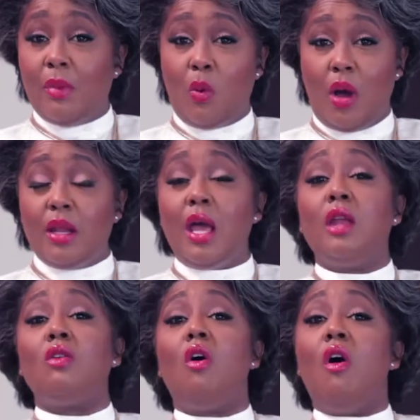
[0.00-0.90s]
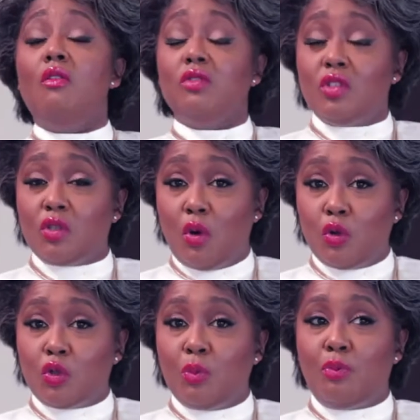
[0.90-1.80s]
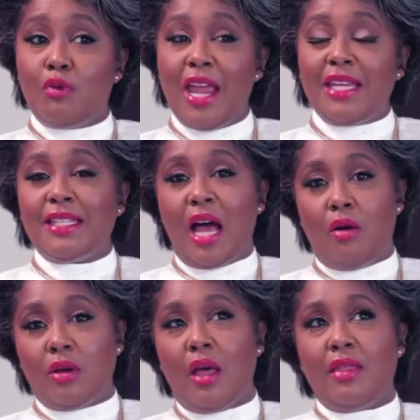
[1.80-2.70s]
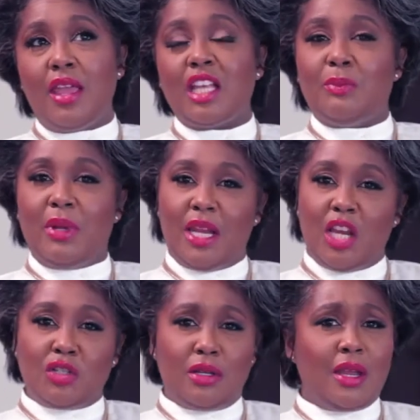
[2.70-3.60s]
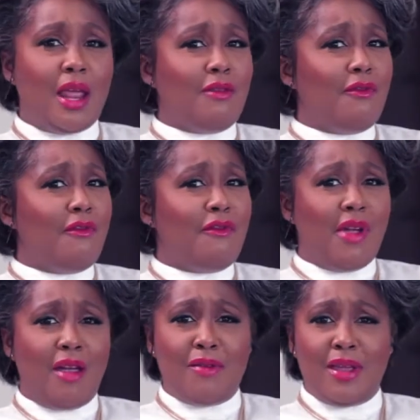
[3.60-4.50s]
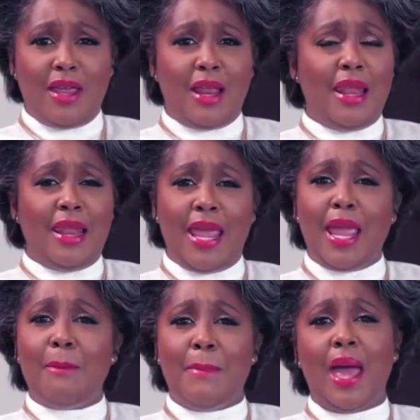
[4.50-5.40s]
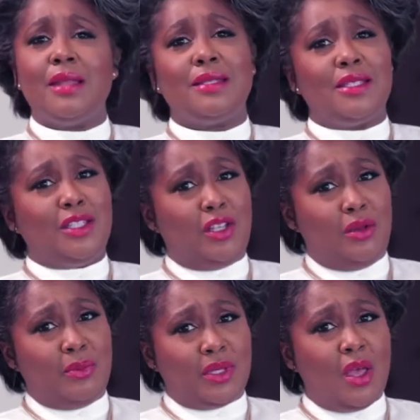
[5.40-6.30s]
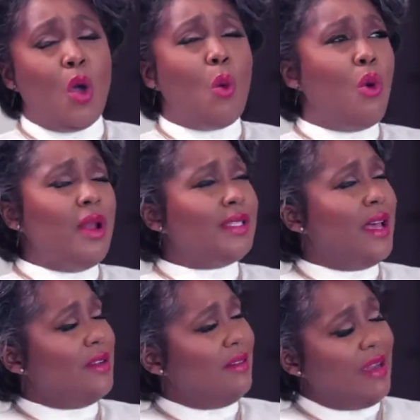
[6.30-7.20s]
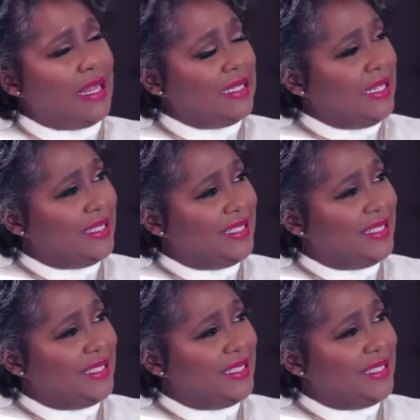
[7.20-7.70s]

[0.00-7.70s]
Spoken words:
one, and also to break down the explanation in very layman's terms. What is underwriting?